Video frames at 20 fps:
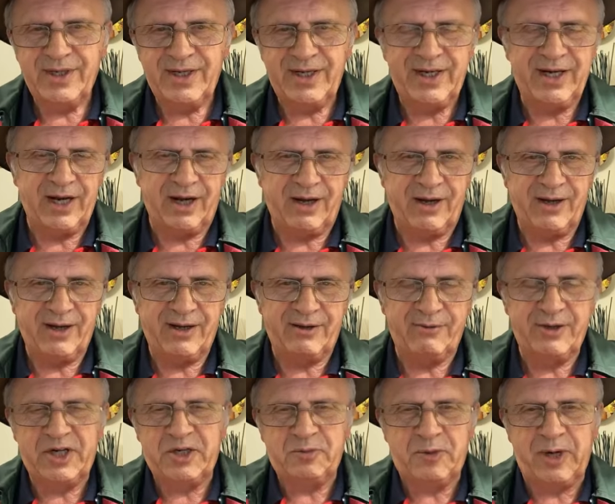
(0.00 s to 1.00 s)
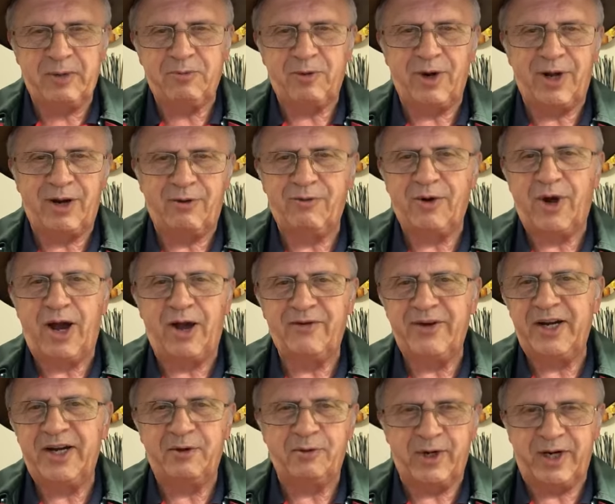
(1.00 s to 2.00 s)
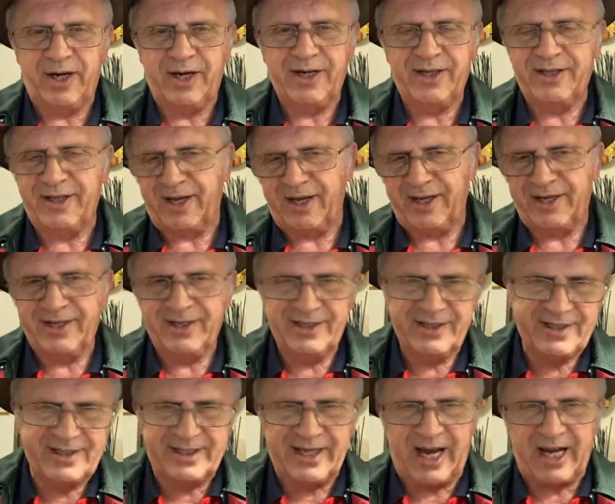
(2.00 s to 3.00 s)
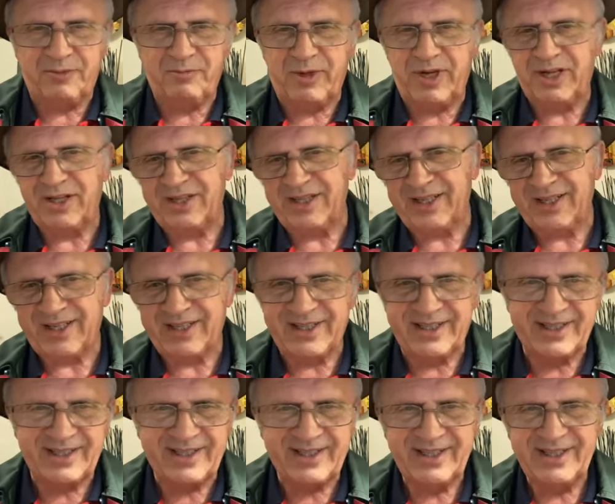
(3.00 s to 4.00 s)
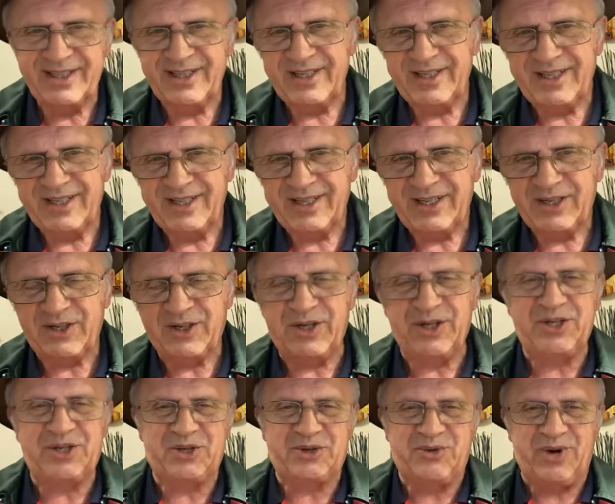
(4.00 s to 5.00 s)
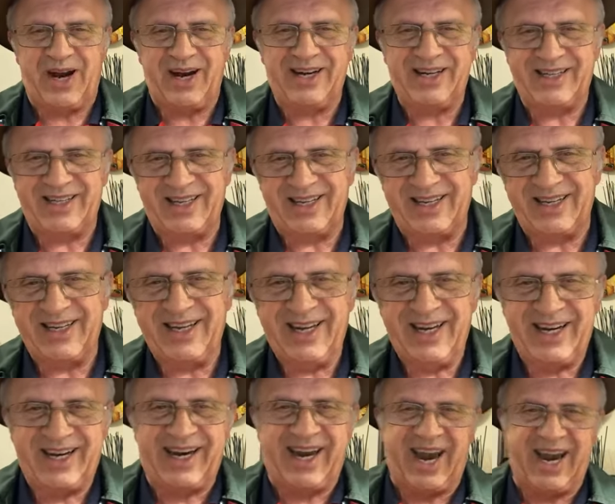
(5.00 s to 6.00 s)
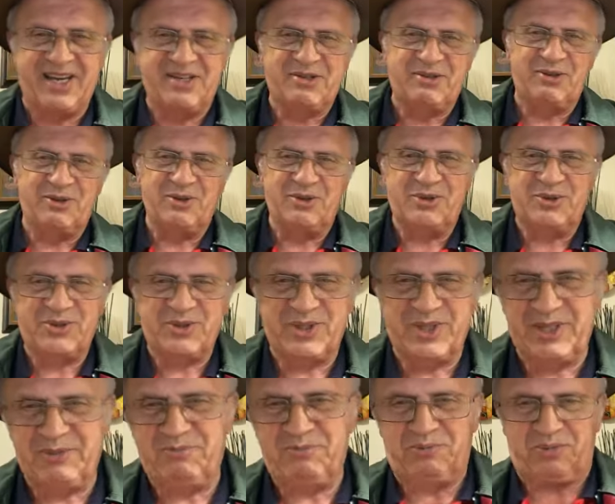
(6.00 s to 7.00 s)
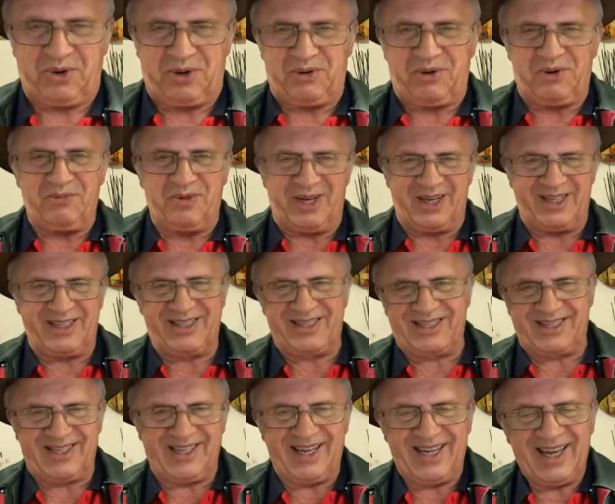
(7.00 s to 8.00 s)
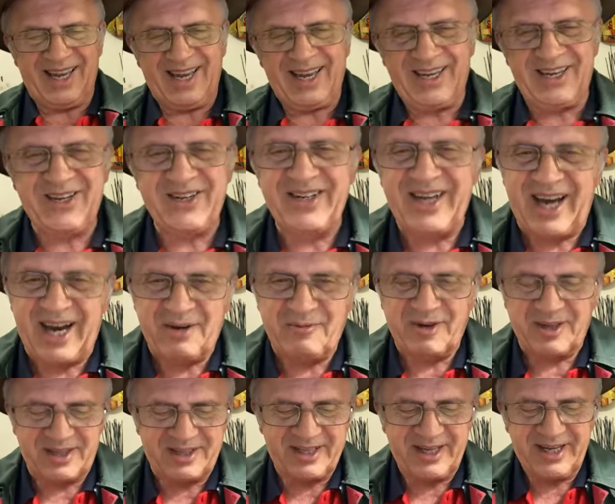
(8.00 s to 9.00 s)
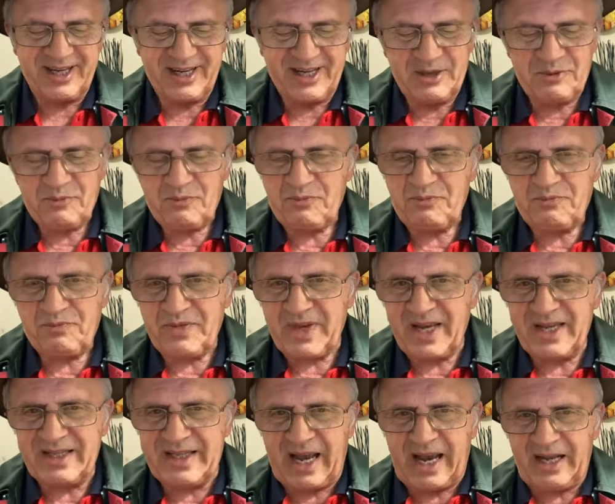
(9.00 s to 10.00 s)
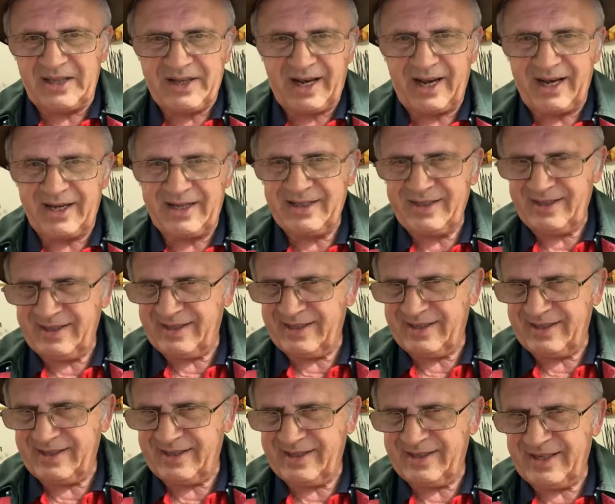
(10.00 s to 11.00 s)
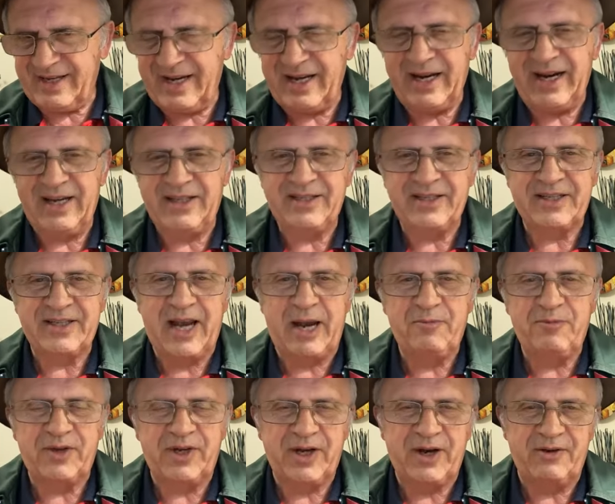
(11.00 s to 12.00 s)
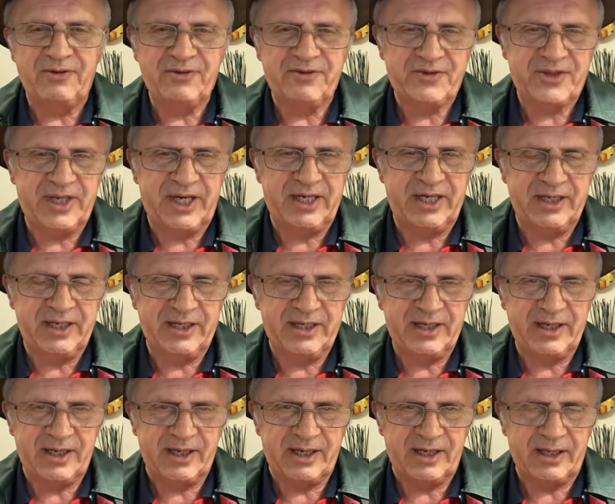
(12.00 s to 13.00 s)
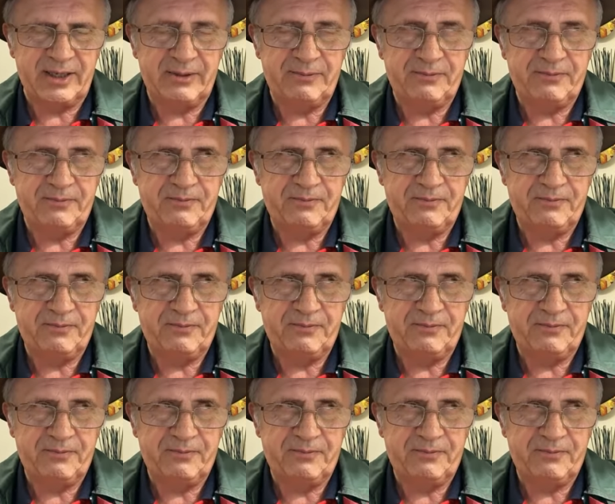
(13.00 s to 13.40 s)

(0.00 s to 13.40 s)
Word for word: you know rich people arrive anywhere, they start building constructing castles, pyramids, you name it. That, that, and the same thing I've seen. Uh,